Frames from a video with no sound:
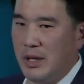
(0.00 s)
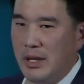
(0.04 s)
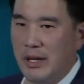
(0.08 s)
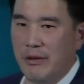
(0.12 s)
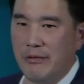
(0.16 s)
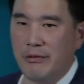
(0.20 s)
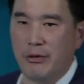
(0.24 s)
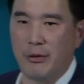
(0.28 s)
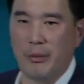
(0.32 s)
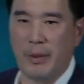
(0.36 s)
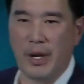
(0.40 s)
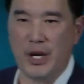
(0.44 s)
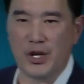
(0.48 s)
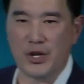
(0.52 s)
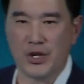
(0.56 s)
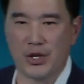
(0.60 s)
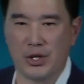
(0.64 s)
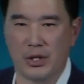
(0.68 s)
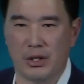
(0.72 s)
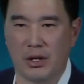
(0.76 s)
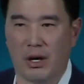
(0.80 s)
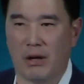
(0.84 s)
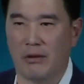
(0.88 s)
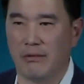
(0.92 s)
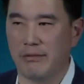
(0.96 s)

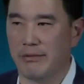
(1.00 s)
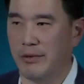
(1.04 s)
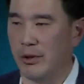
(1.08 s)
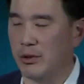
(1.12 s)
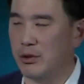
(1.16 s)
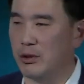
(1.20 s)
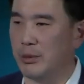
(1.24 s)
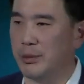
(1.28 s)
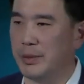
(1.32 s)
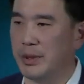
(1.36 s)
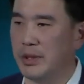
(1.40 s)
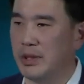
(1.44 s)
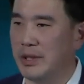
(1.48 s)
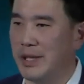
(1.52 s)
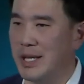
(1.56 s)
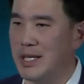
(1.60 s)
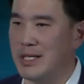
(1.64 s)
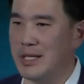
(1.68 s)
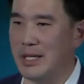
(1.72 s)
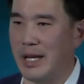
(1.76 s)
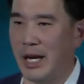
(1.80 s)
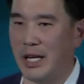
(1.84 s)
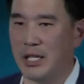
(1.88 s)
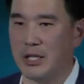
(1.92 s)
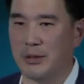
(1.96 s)
information on
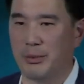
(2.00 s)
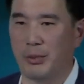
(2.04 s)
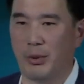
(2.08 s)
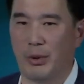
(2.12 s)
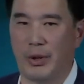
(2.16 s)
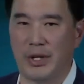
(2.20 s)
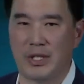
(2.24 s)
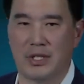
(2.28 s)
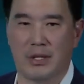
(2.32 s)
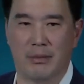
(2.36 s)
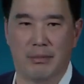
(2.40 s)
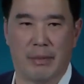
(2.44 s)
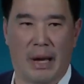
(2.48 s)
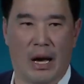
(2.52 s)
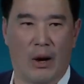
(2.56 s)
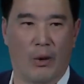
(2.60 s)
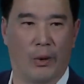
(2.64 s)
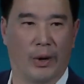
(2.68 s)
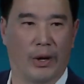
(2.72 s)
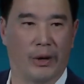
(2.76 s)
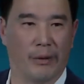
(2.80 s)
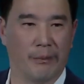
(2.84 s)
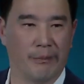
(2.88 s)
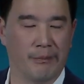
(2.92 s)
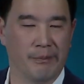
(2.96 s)
vulnerabilities and exploits and
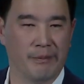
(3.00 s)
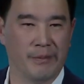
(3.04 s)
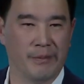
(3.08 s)
malware.